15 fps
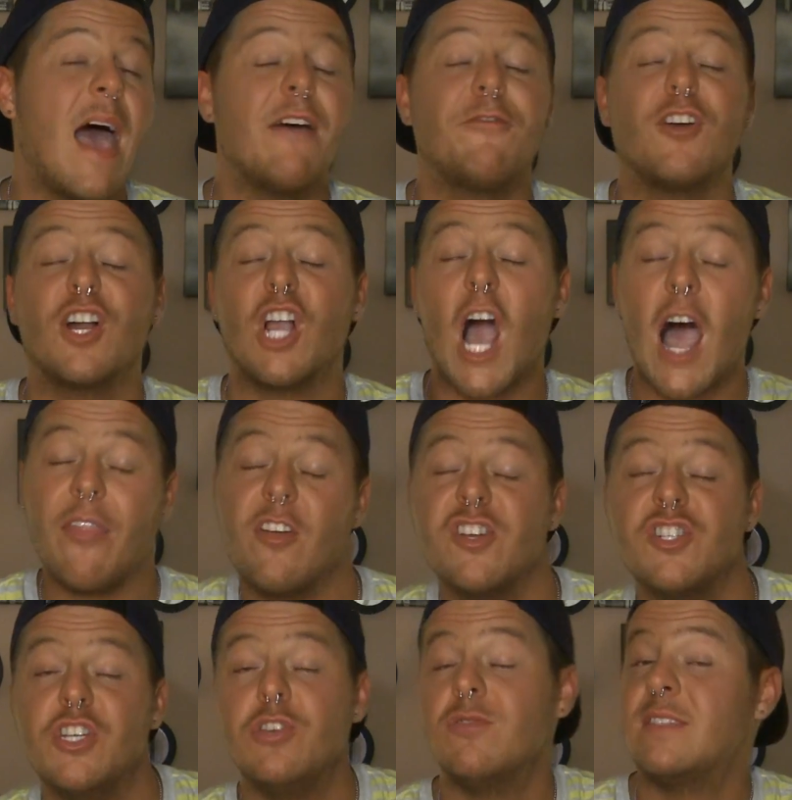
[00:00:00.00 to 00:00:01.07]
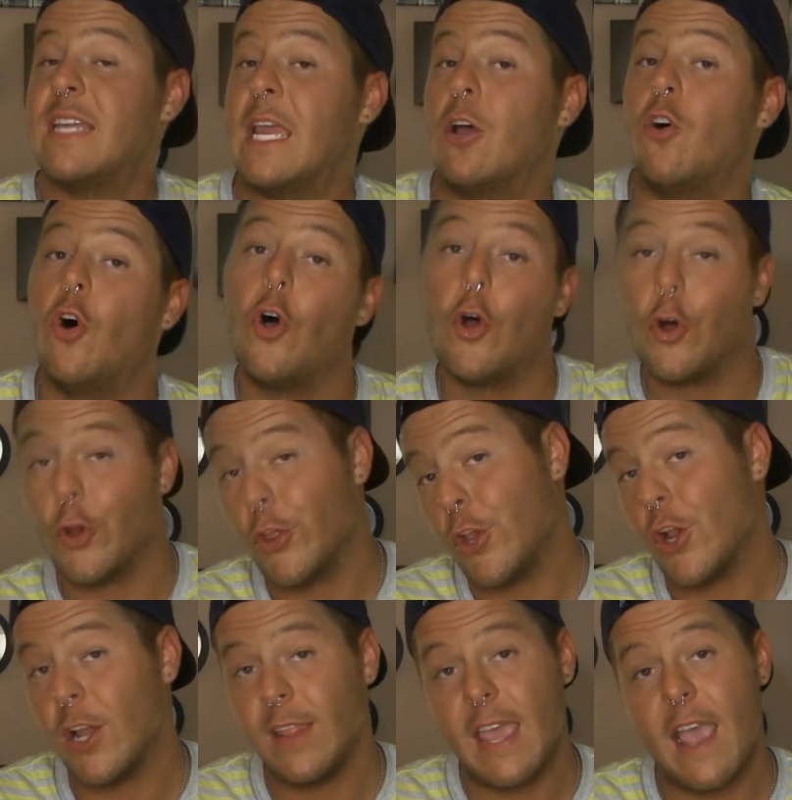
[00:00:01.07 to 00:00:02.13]
forgot that she used Tingle
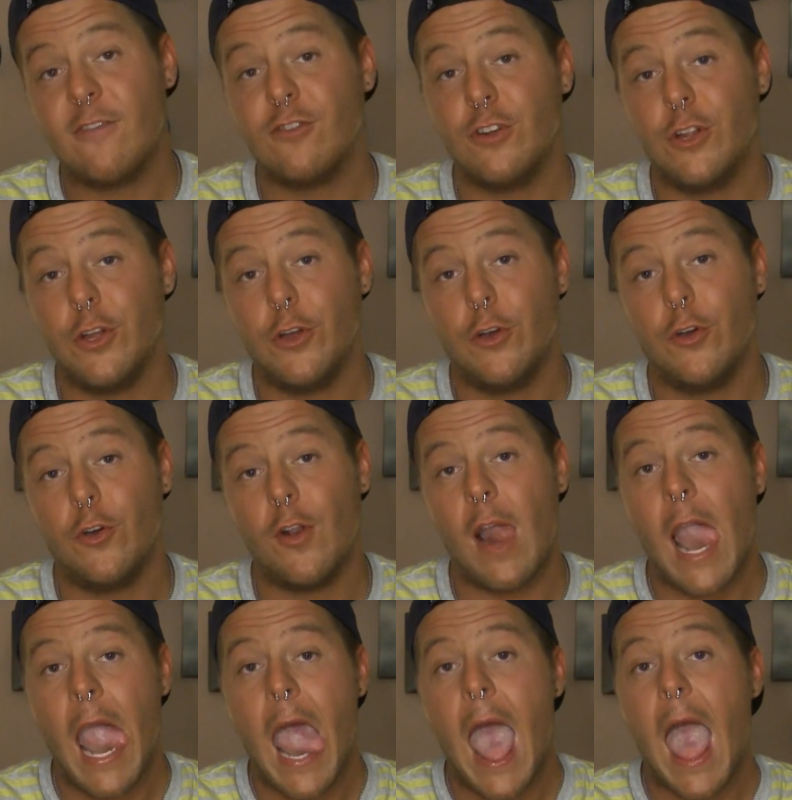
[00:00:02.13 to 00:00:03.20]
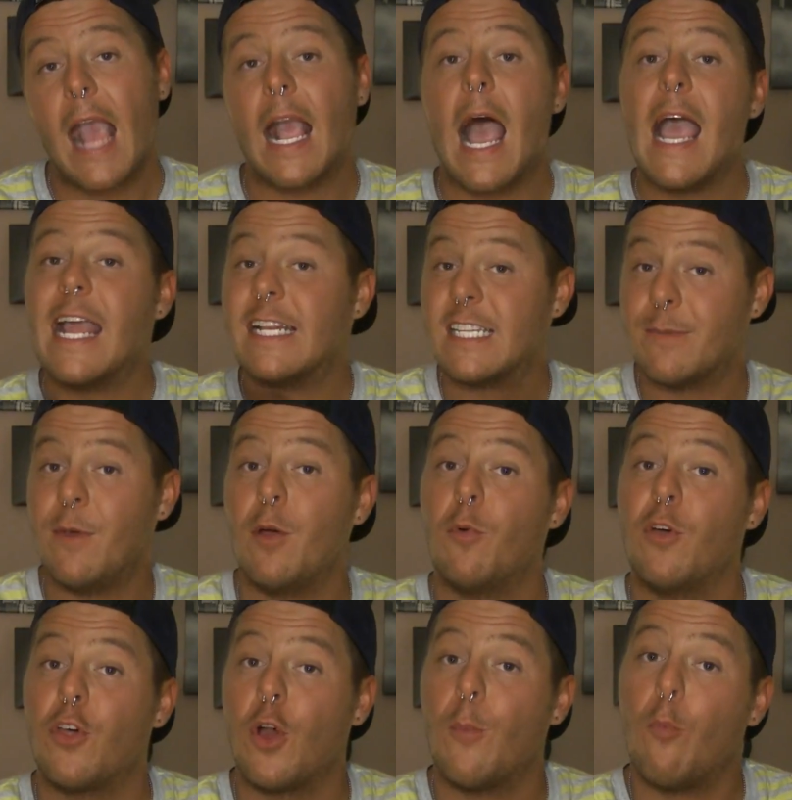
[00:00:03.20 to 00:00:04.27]
earlier in the afternoon and got intimate
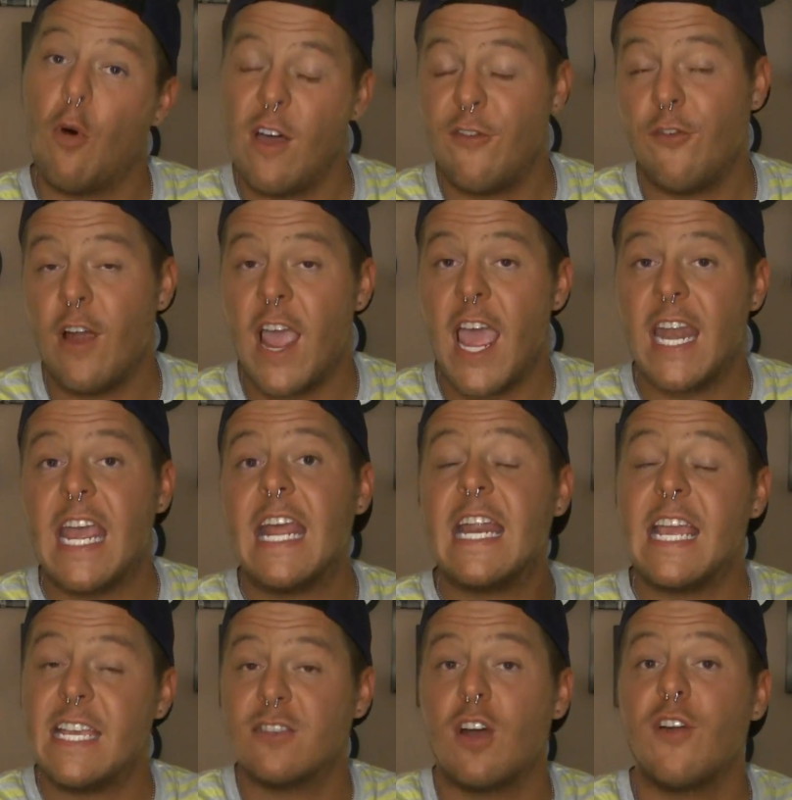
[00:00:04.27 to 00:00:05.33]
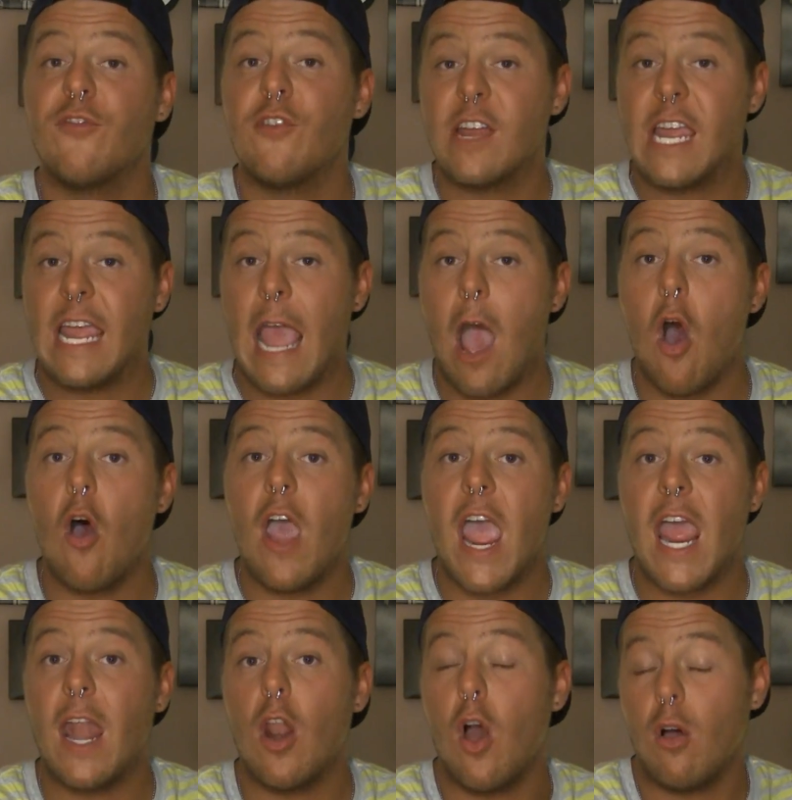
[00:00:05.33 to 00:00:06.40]
with her boyfriend, and he started freaking out
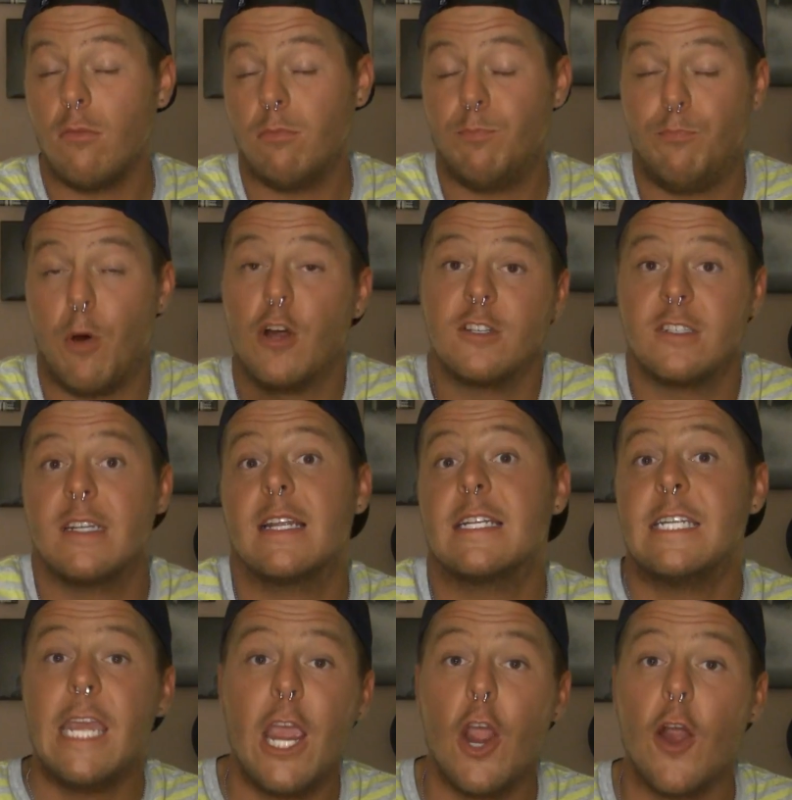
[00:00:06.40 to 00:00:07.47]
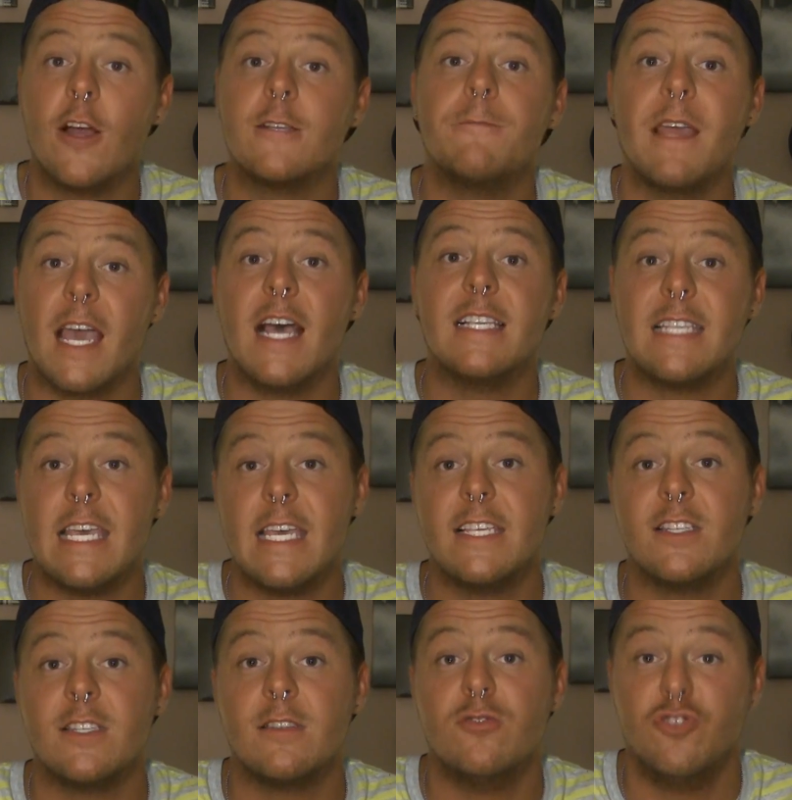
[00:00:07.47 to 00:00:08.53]
and burst into tears because
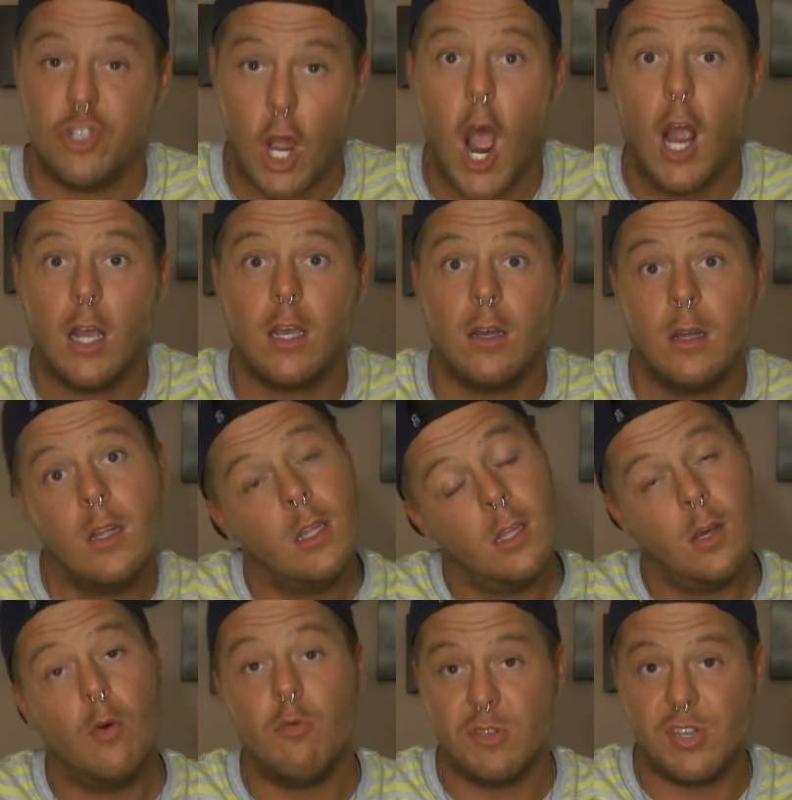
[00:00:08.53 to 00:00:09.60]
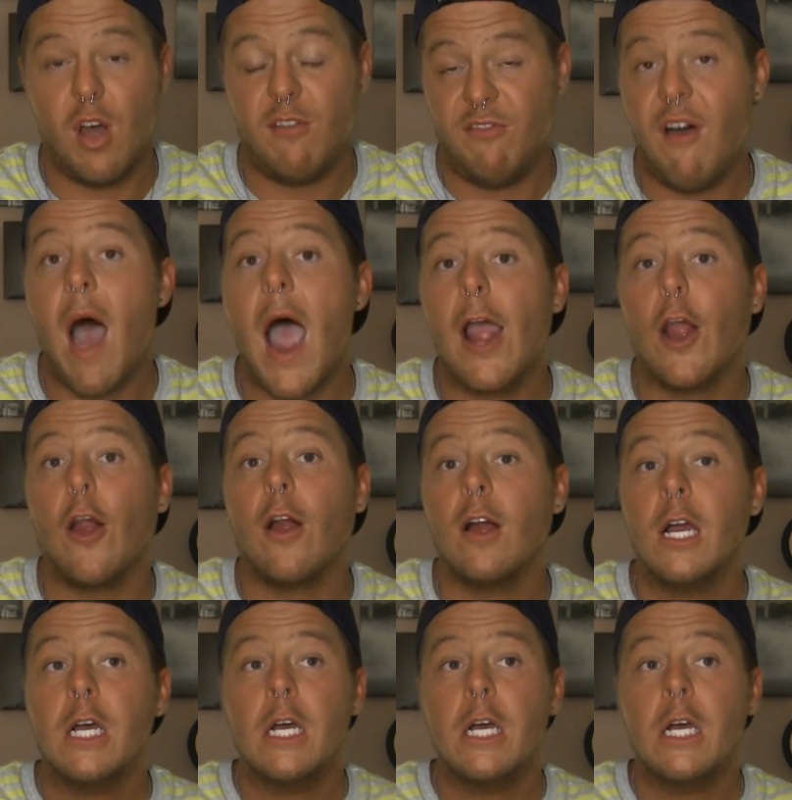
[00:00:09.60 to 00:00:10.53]
his junk was on fire.